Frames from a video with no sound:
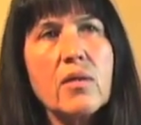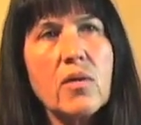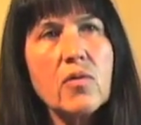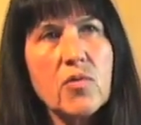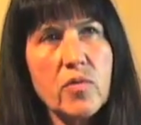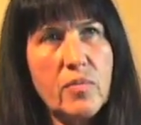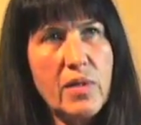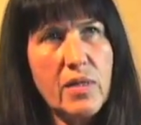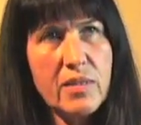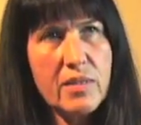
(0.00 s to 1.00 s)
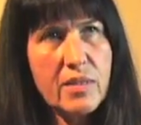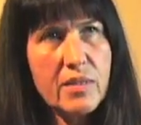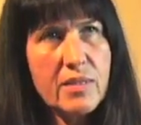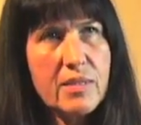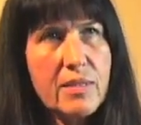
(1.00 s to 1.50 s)
cultural
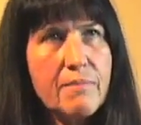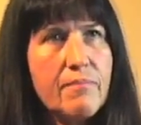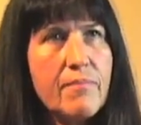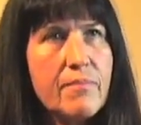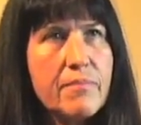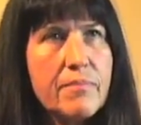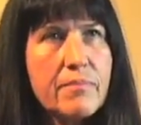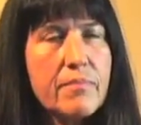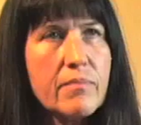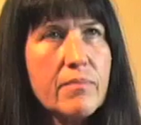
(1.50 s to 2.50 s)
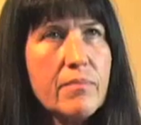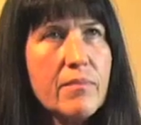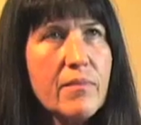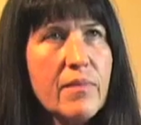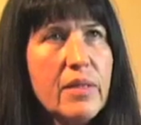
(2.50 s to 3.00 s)
politics,
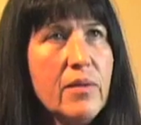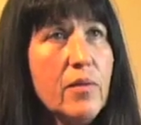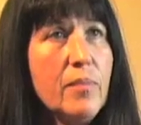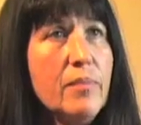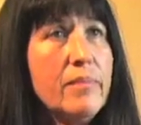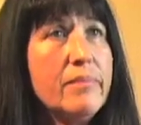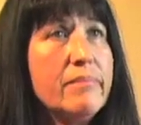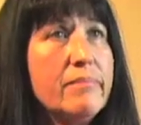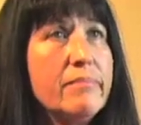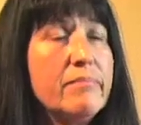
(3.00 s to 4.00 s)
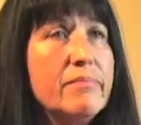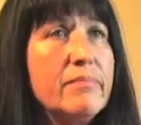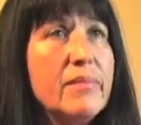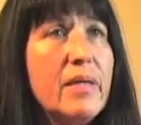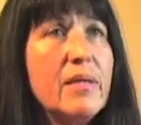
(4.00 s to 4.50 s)
you know,
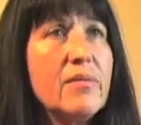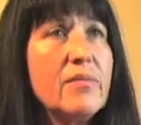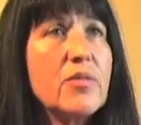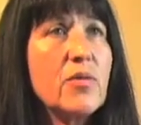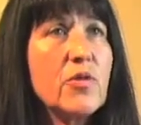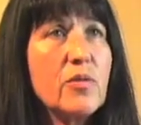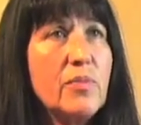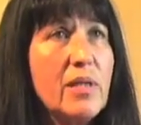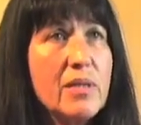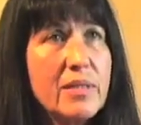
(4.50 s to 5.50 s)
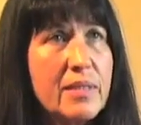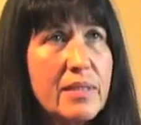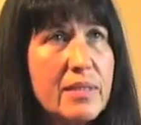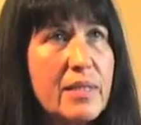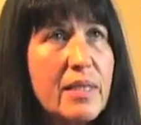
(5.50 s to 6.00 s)
all of social
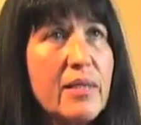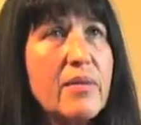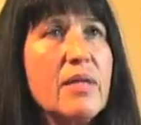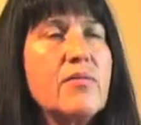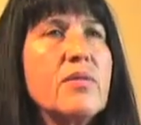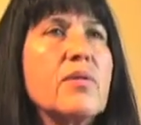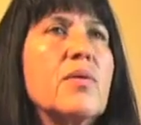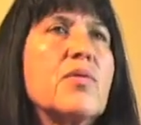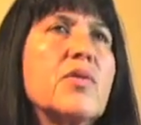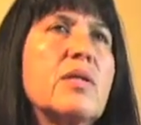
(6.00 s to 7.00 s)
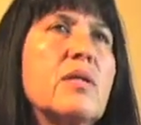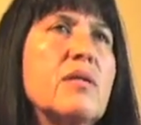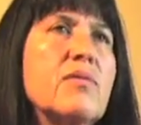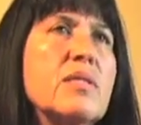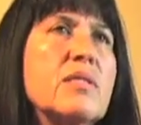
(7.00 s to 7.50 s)
politics. They have to negotiate
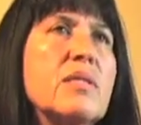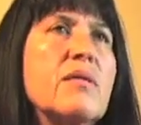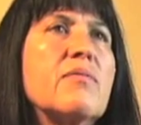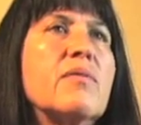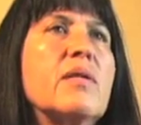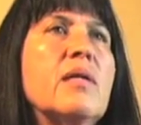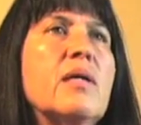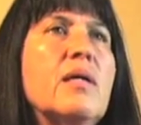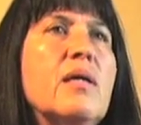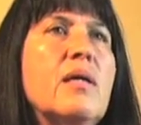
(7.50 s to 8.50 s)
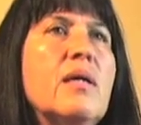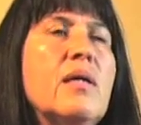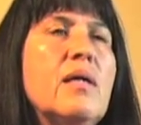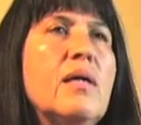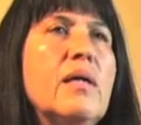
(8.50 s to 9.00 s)
all of this stuff.
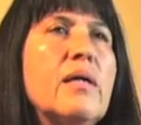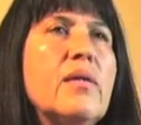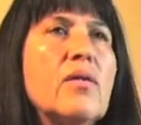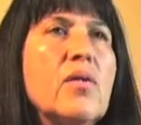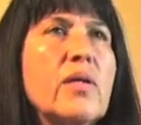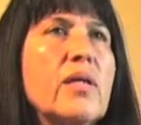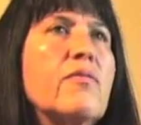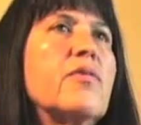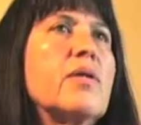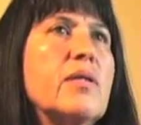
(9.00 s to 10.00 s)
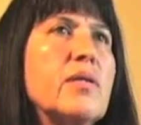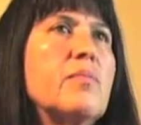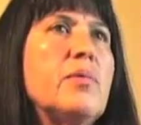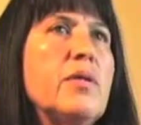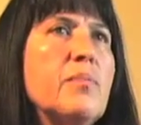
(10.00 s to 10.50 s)
And they're looking for
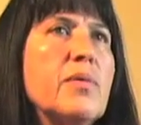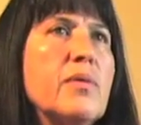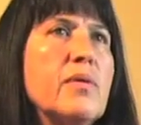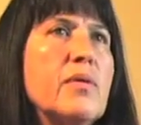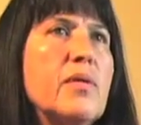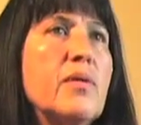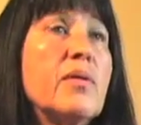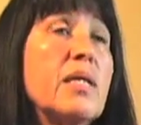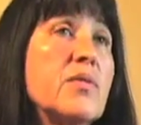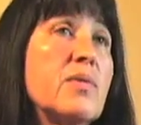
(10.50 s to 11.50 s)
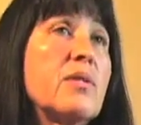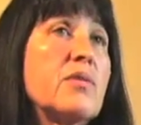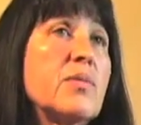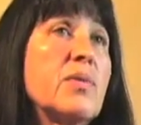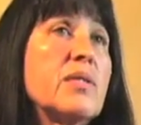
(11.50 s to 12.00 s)
Indian people, you know, that's when the
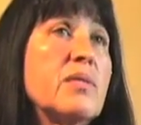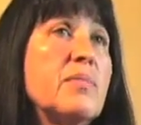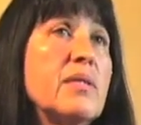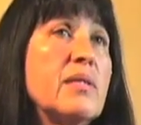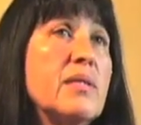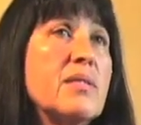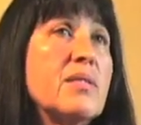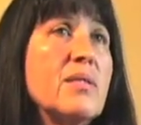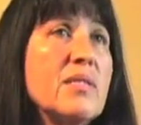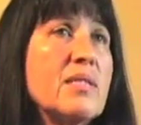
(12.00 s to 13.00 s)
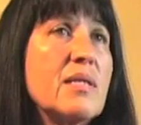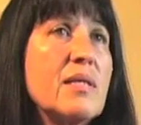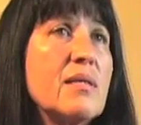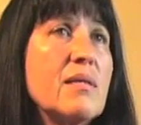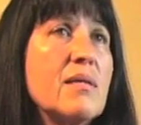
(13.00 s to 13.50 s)
responsibility is ours
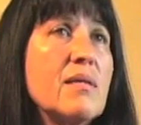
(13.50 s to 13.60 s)
again.